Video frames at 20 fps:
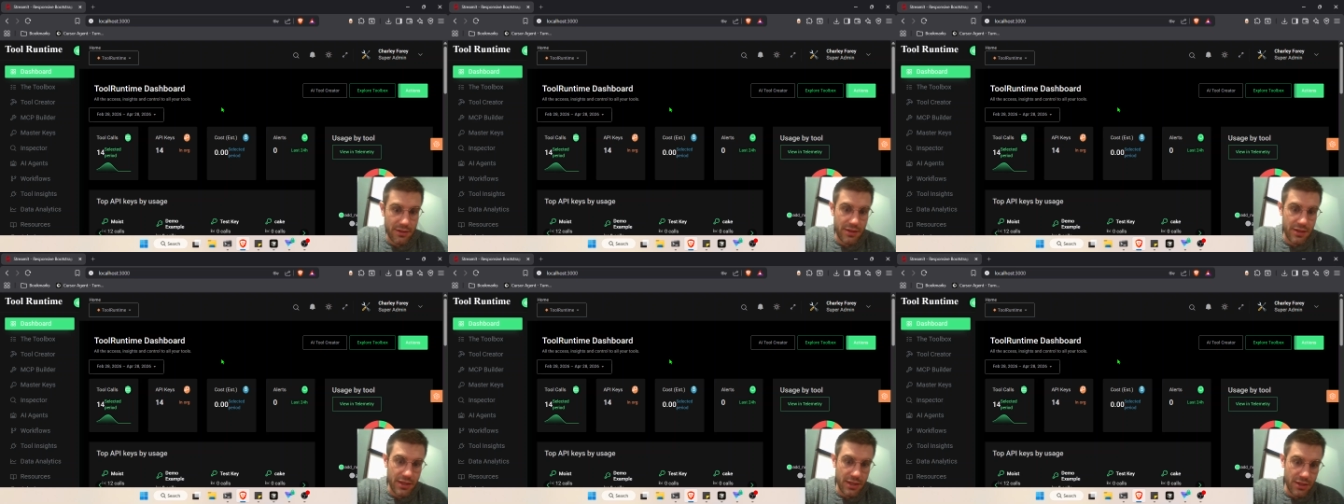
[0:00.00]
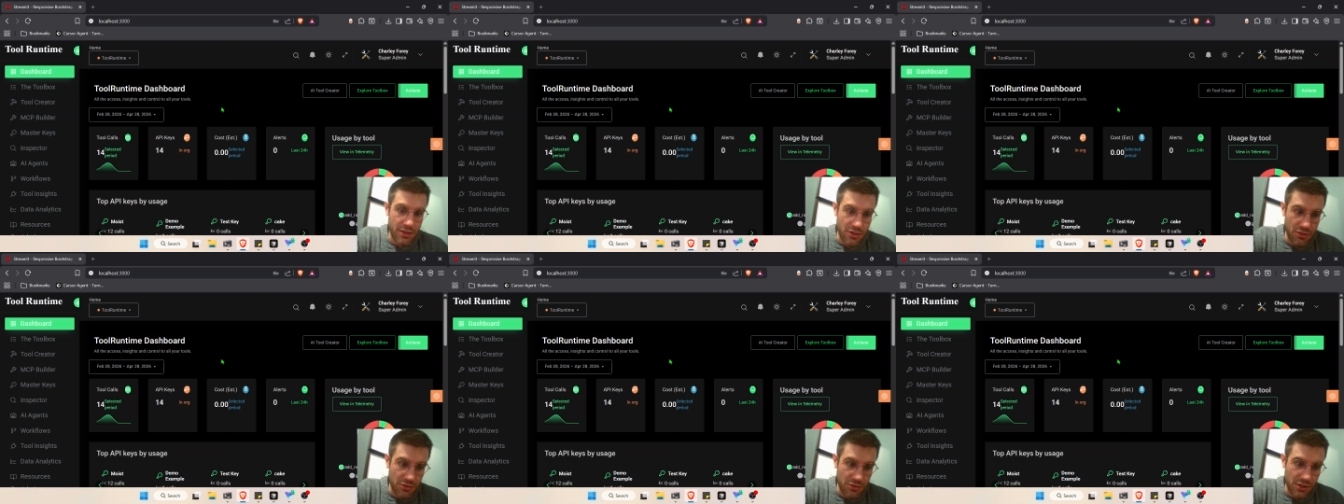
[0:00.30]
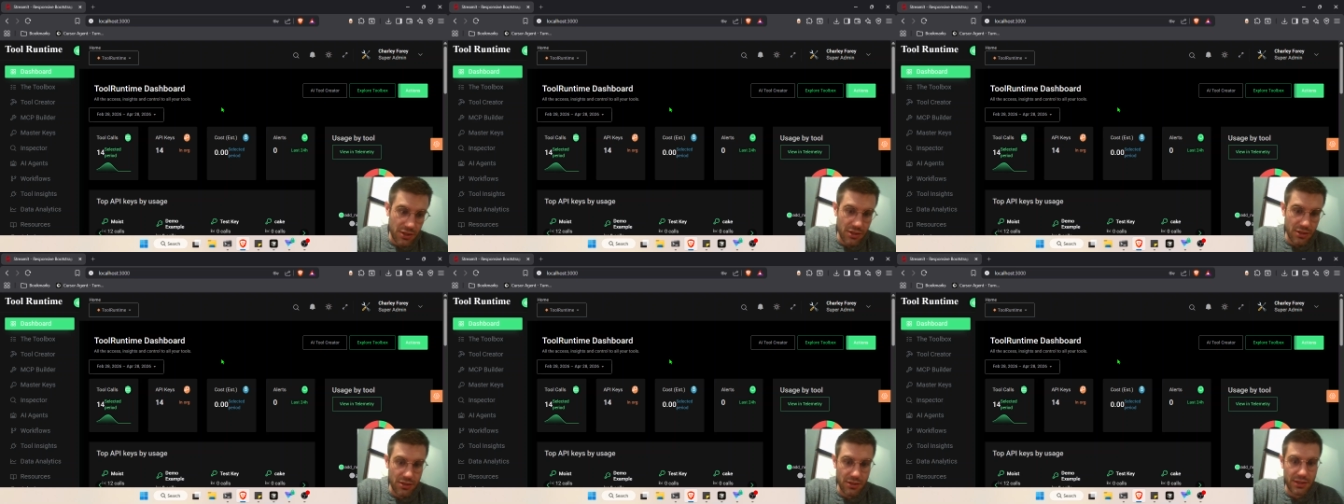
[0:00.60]
the
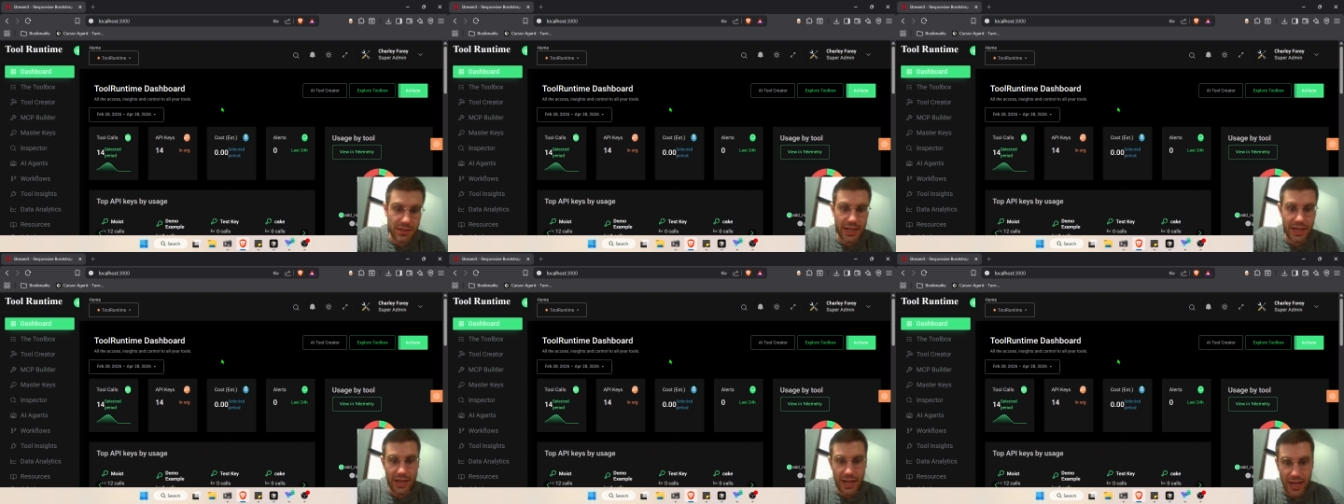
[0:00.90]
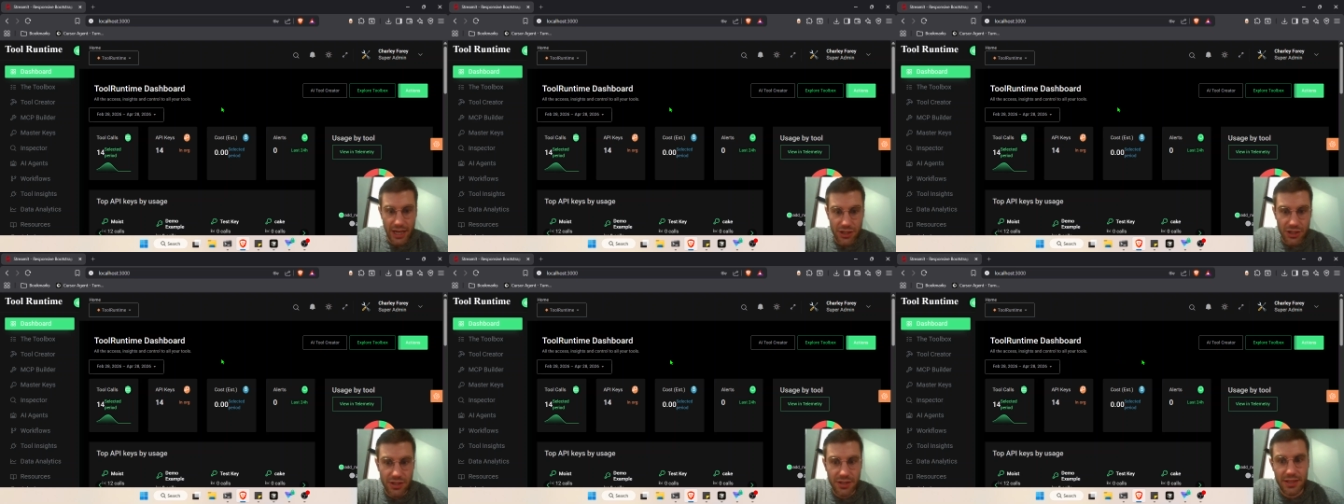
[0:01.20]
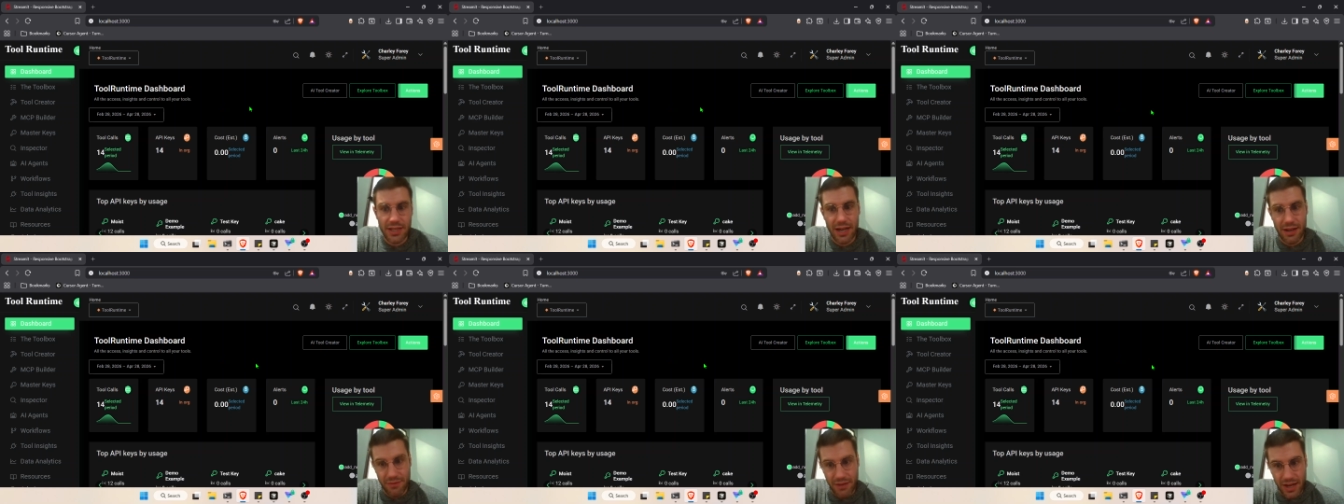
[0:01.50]
users and agents
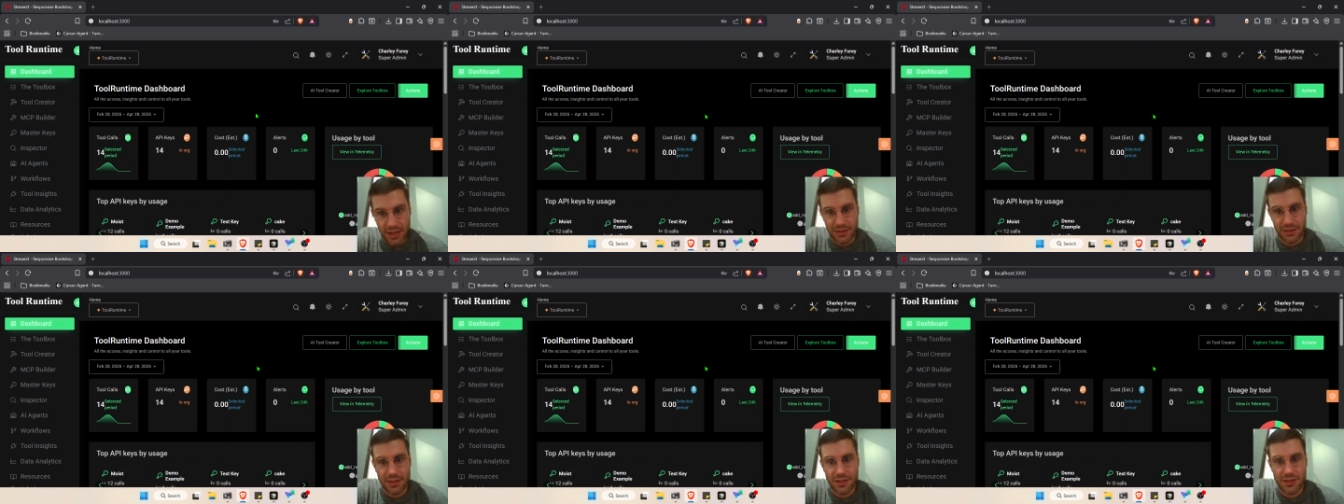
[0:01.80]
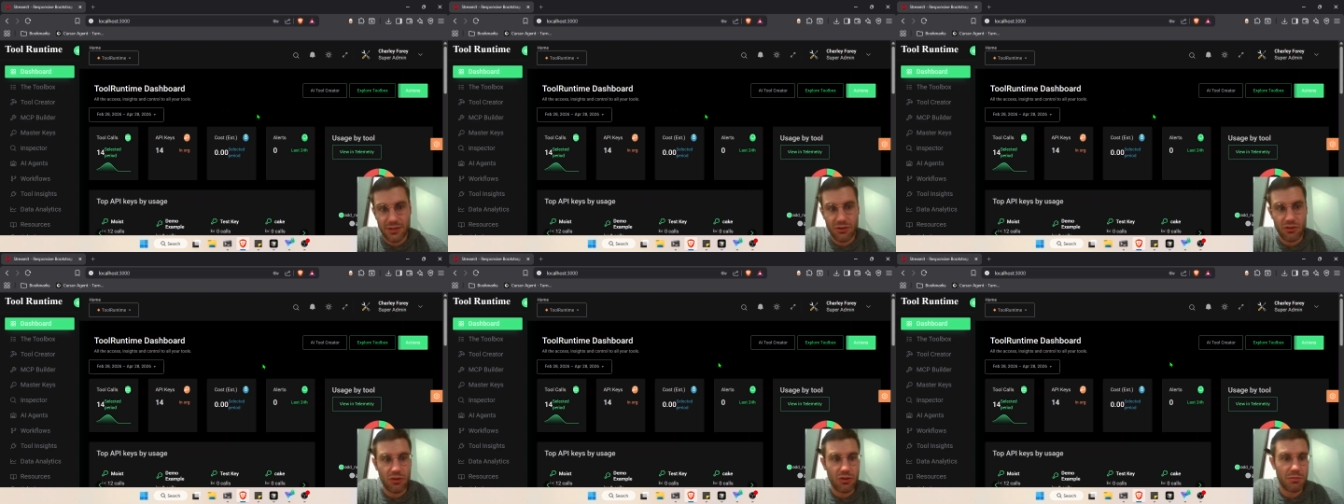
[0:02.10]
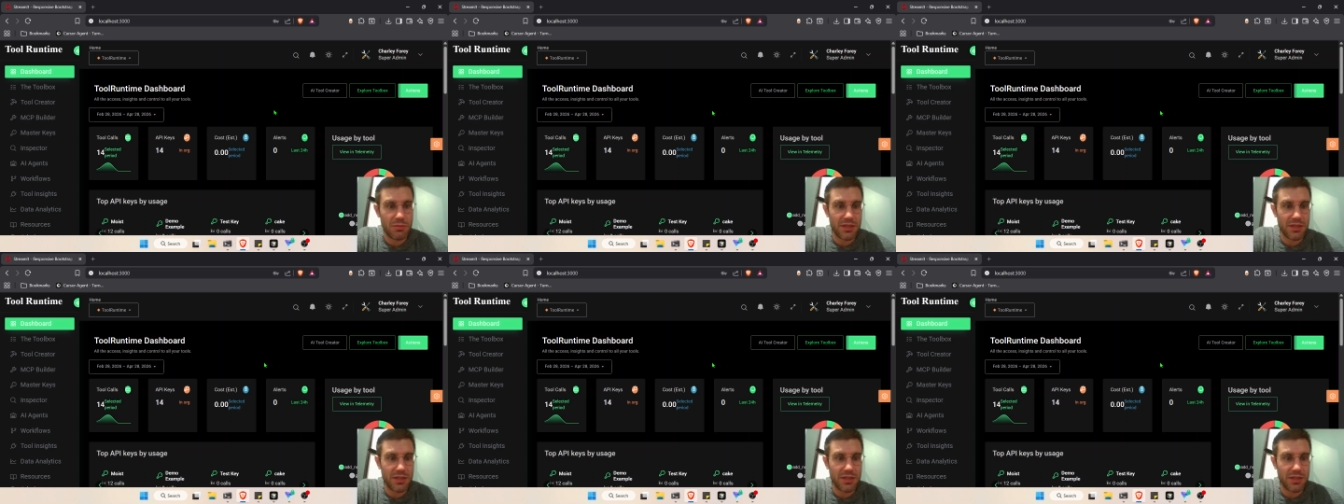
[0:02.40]
that have access to them.